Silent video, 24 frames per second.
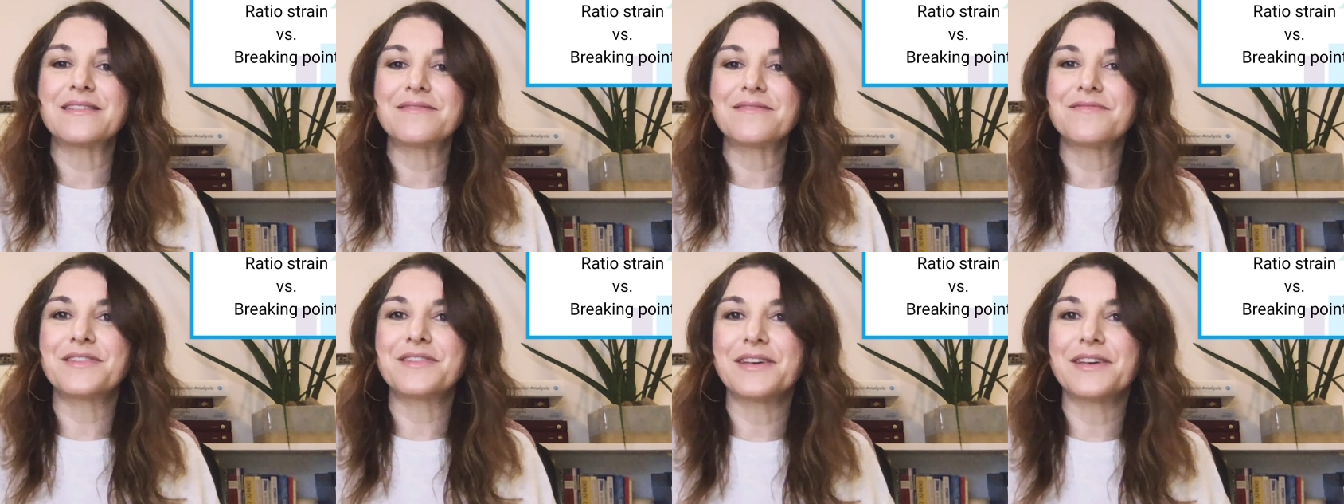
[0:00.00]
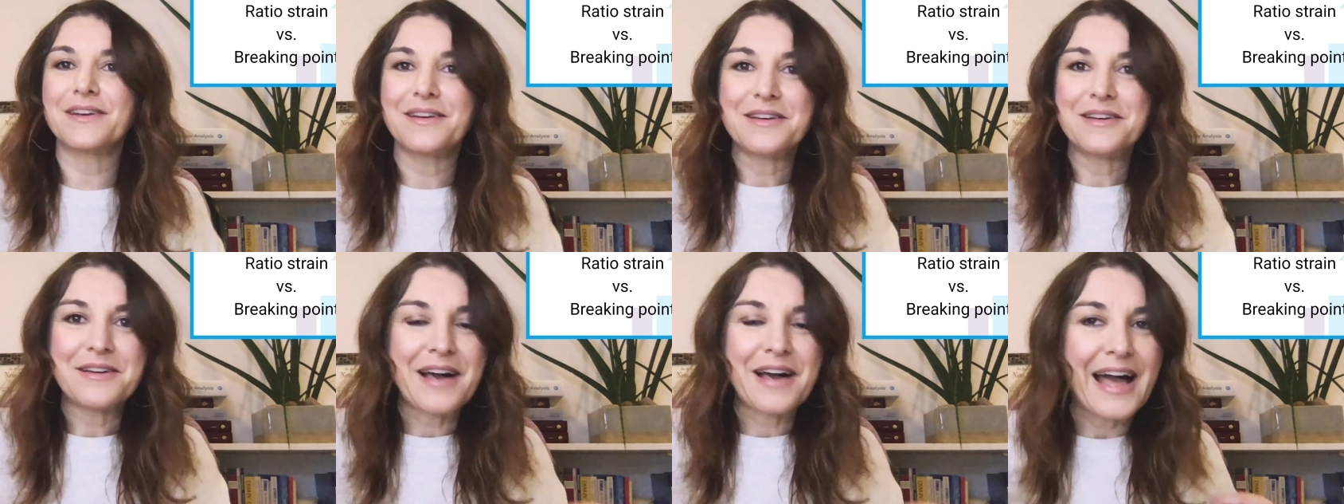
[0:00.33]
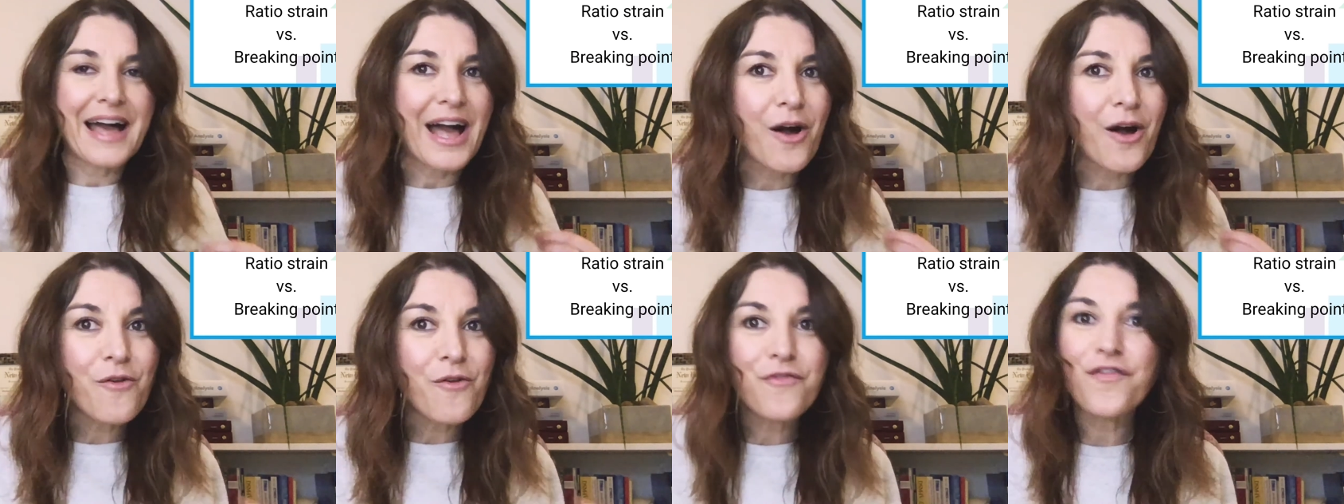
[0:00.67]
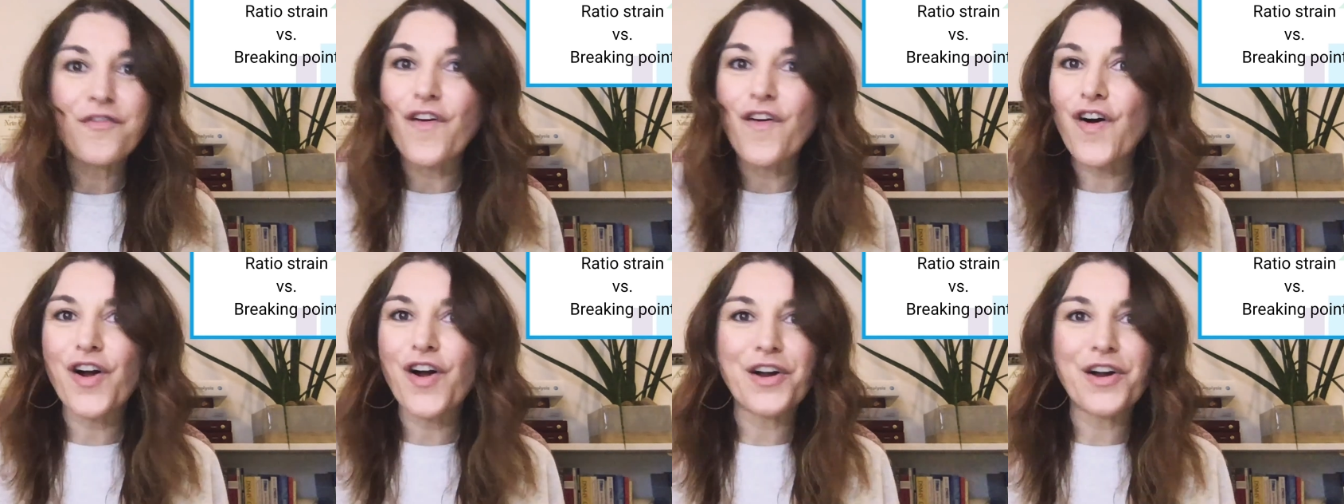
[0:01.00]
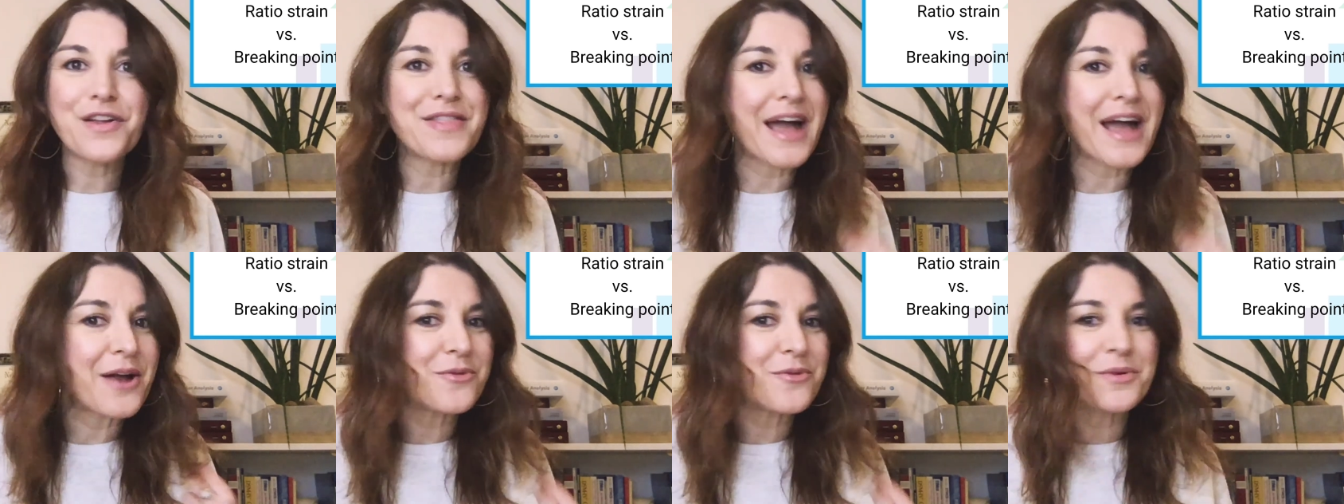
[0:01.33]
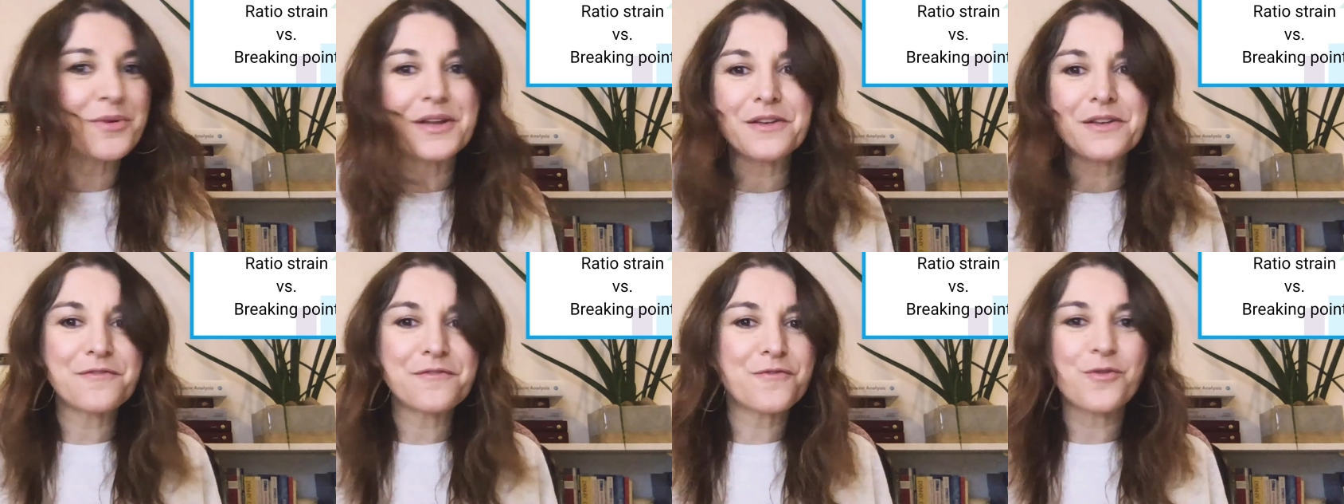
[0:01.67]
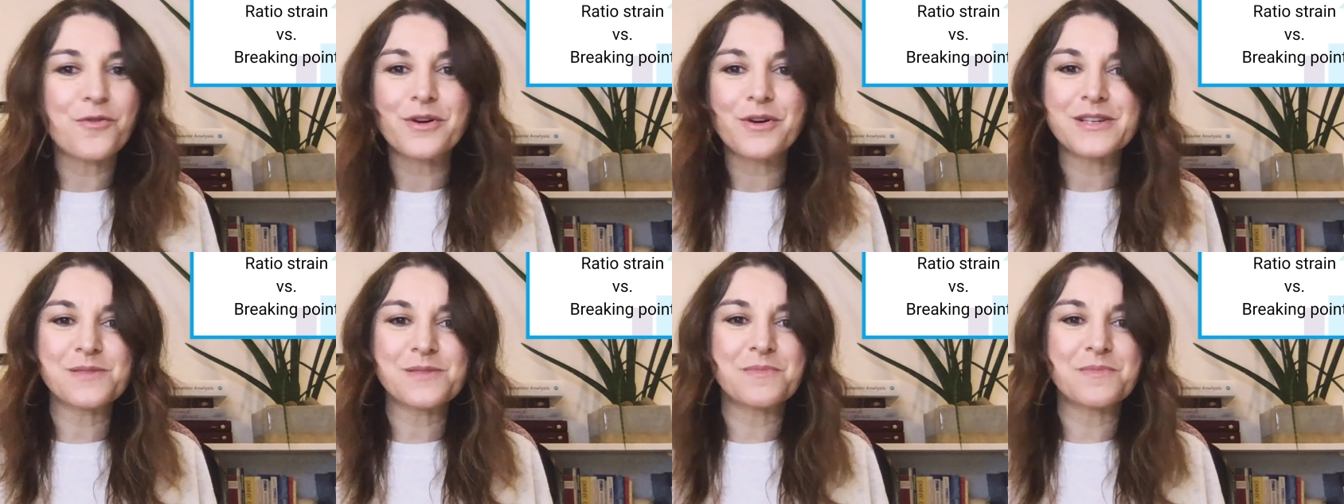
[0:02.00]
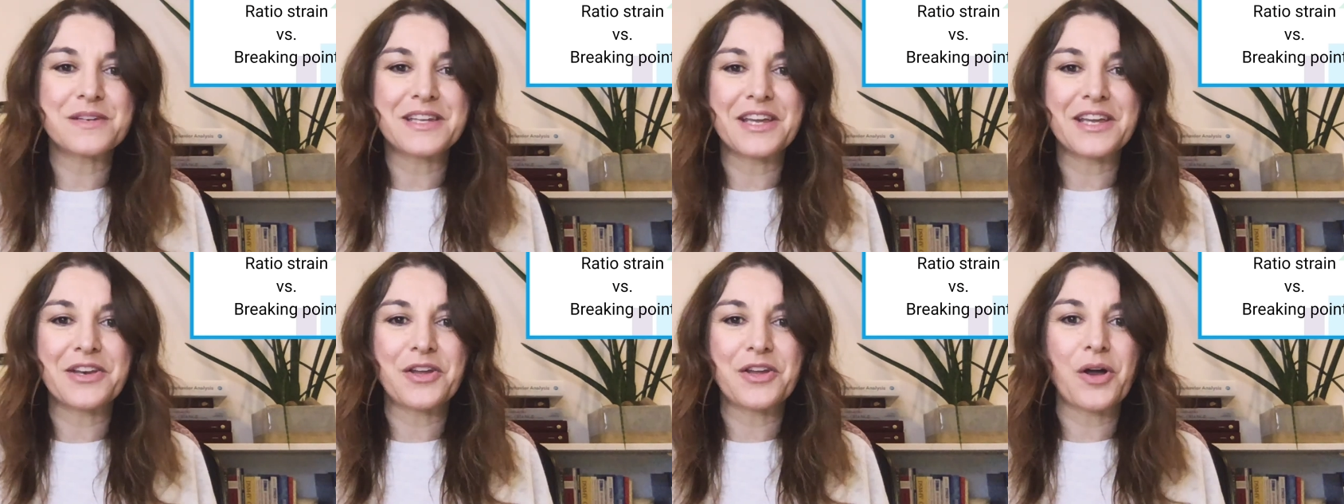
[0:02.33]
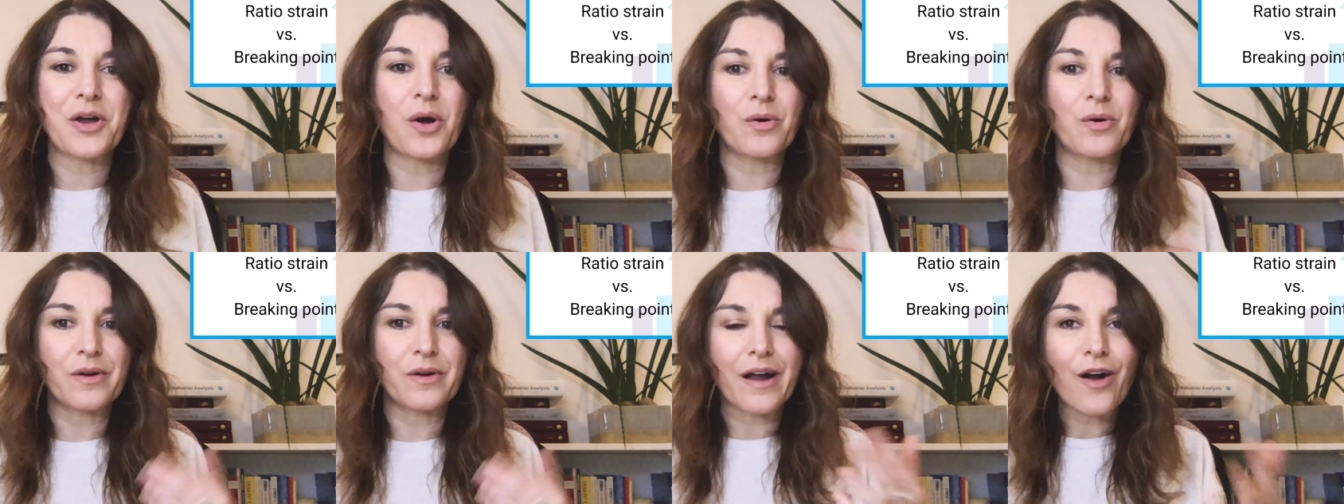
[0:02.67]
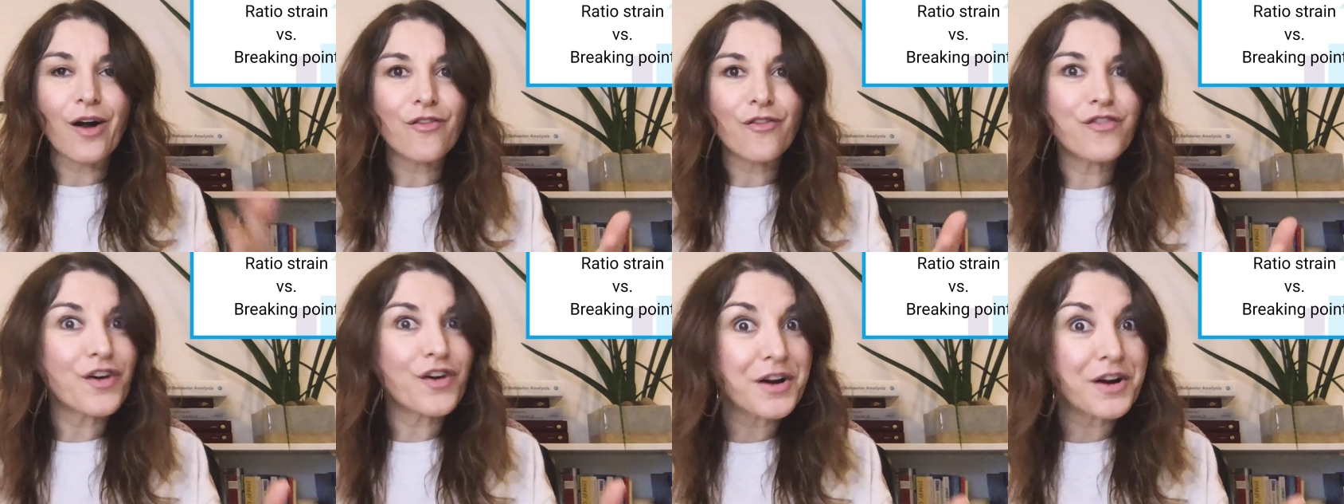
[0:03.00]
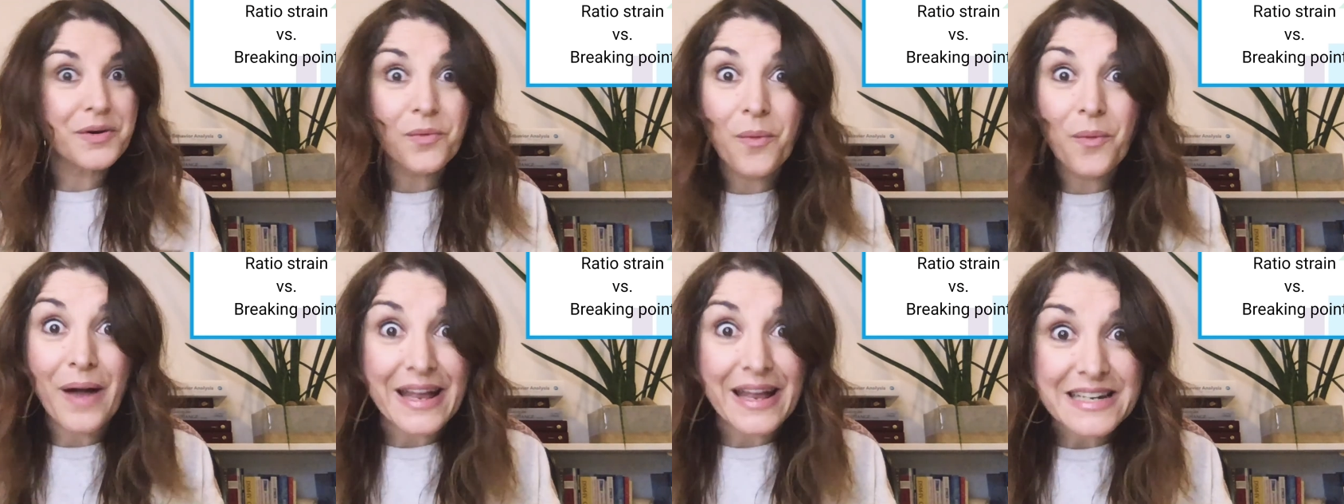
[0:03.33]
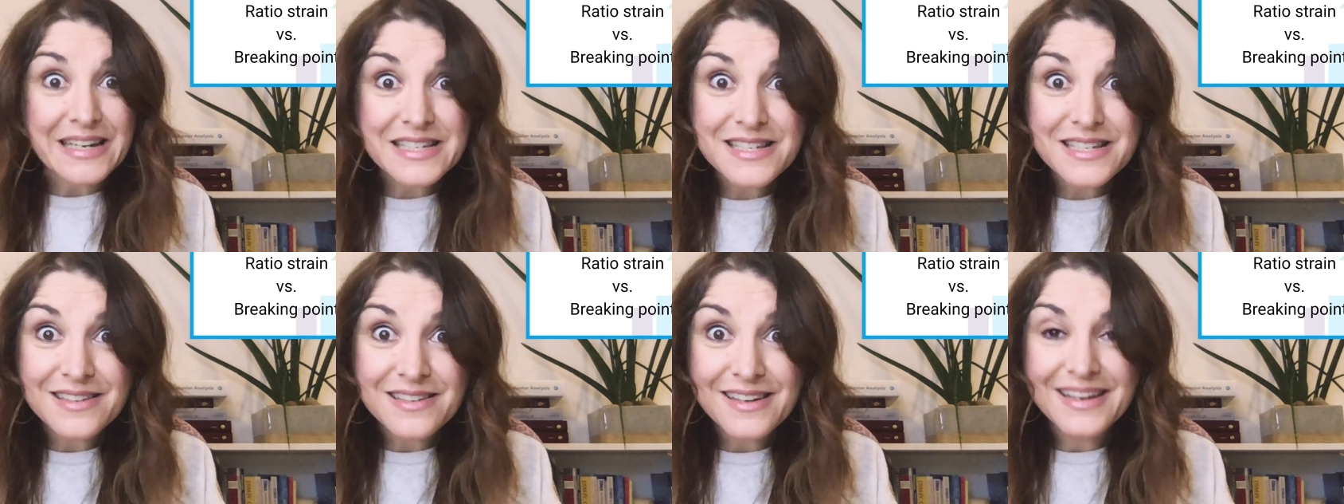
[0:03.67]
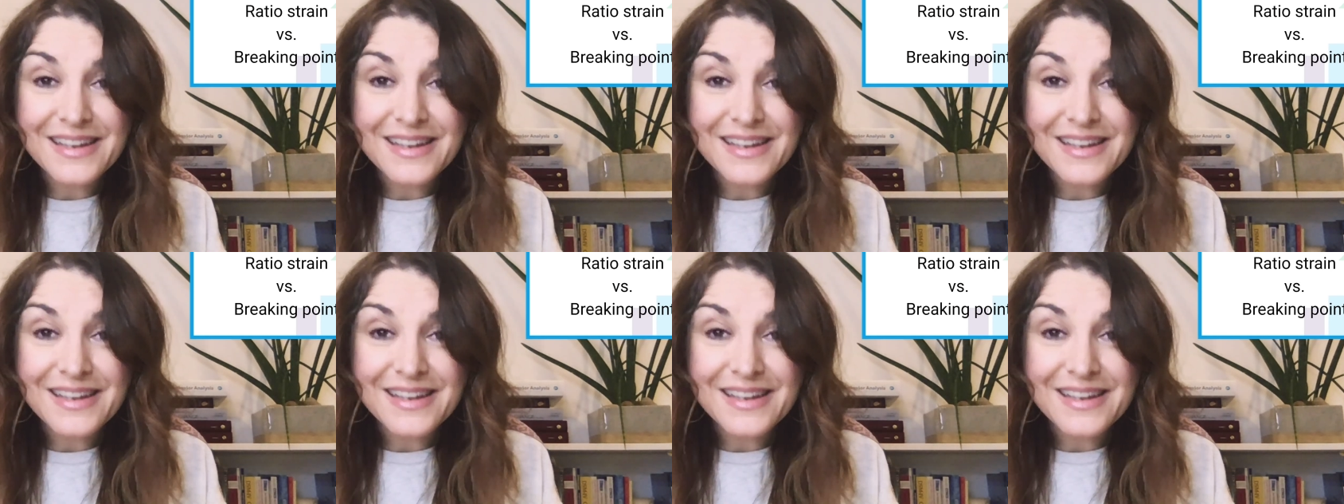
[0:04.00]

the how far that reinforcement can go or how far it went.